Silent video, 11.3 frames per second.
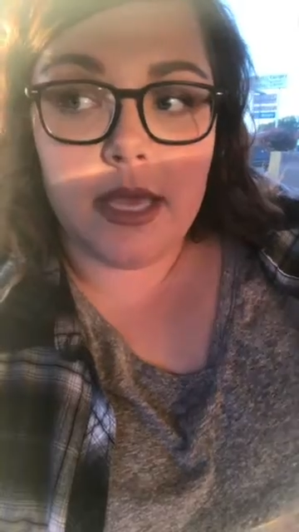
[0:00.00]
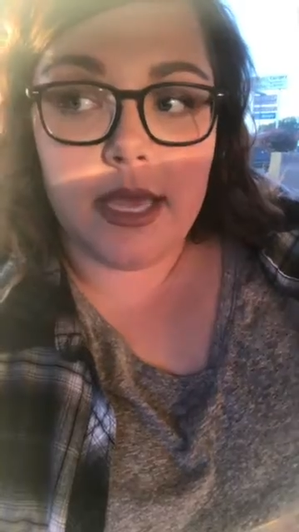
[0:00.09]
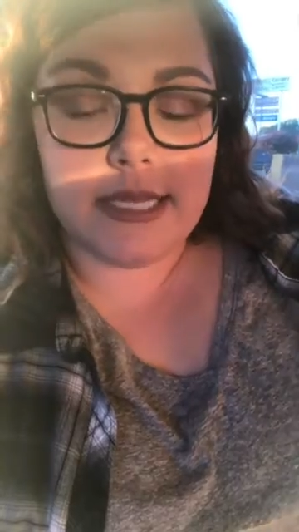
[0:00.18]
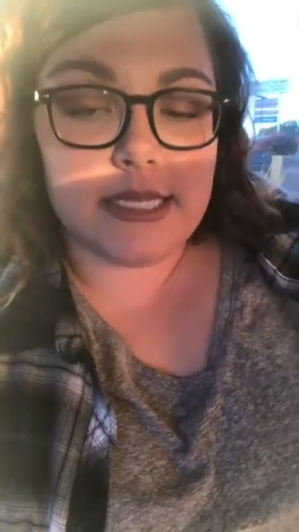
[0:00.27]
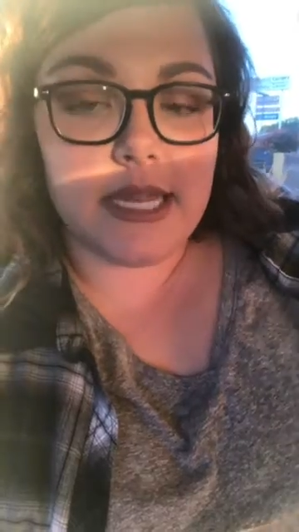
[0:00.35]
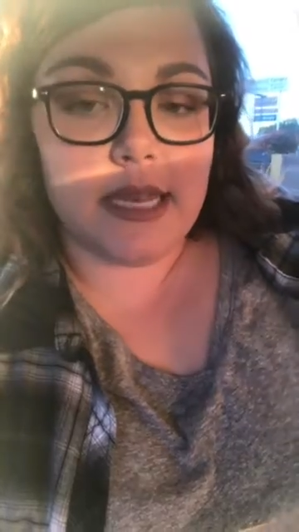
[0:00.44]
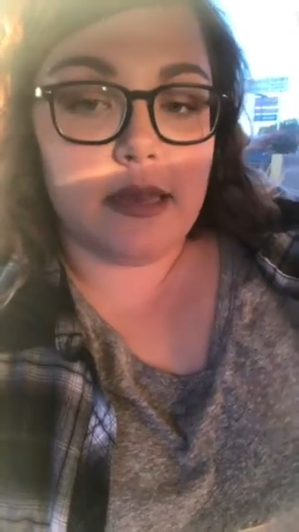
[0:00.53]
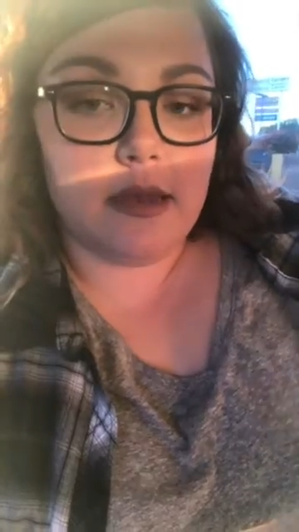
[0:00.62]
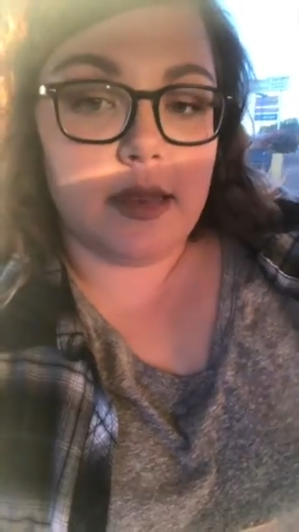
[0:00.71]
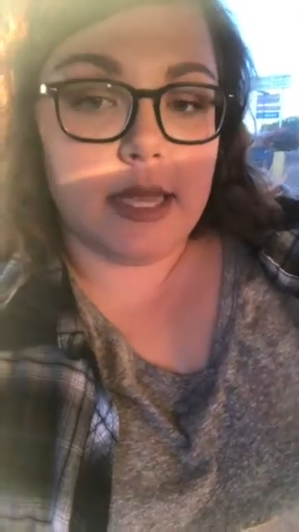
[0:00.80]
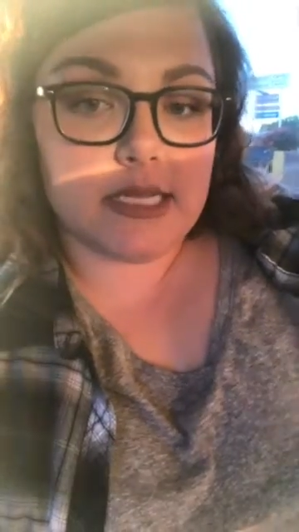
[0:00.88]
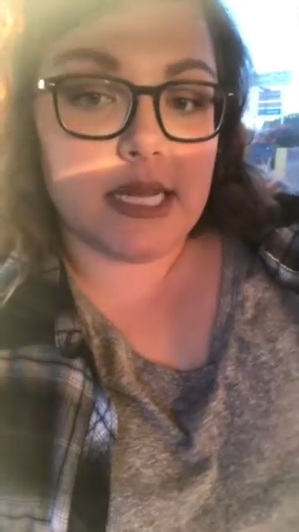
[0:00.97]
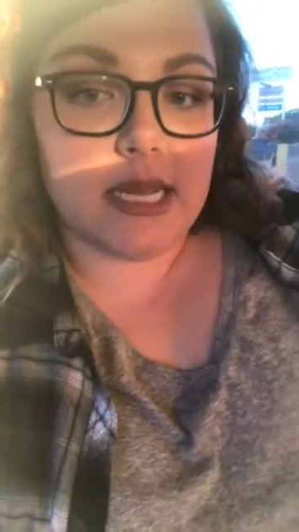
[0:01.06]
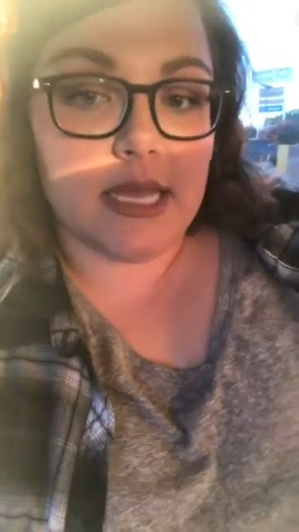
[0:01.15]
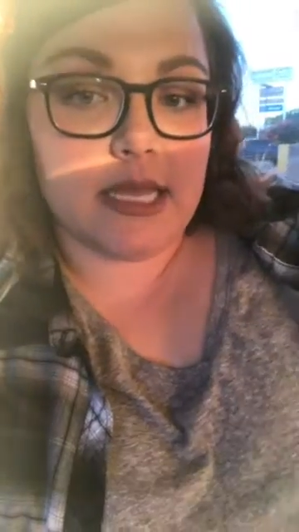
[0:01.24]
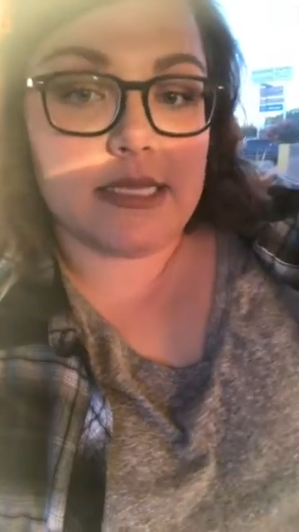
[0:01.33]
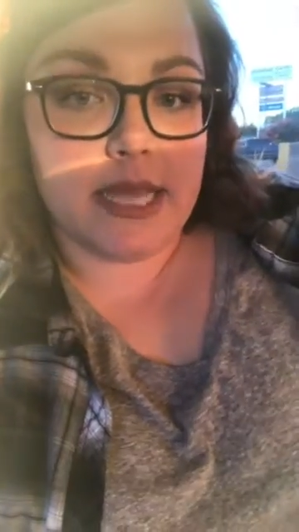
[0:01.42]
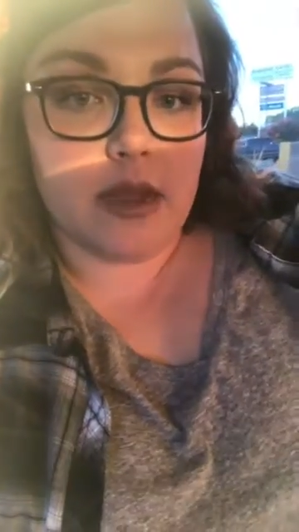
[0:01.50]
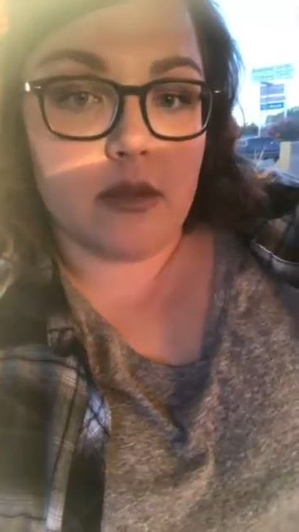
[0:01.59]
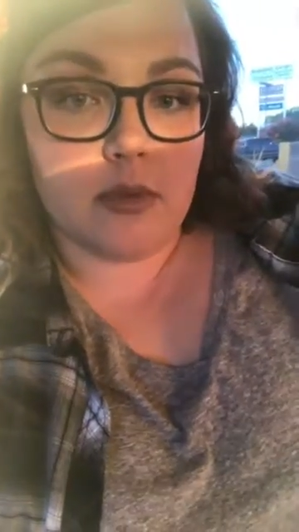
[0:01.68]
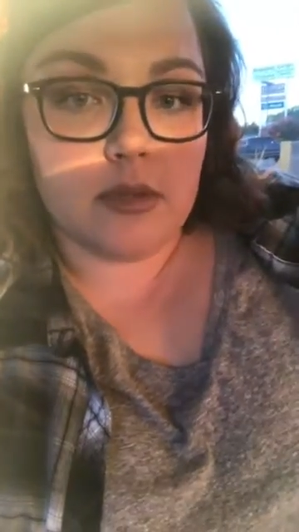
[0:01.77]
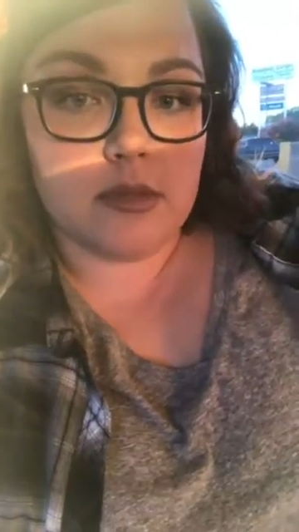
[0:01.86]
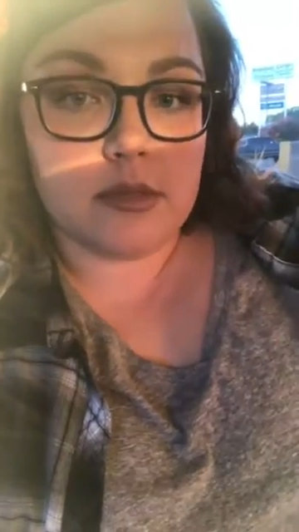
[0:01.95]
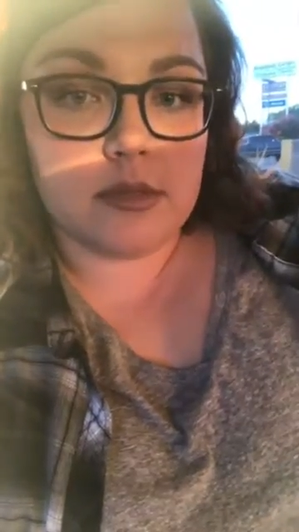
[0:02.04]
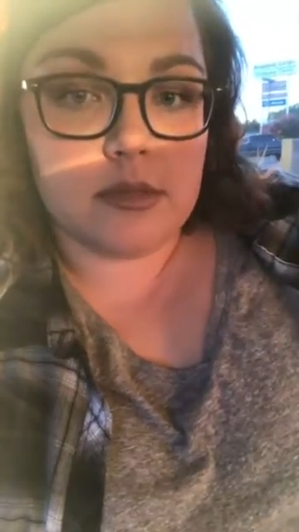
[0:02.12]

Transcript: it didn't get terrible.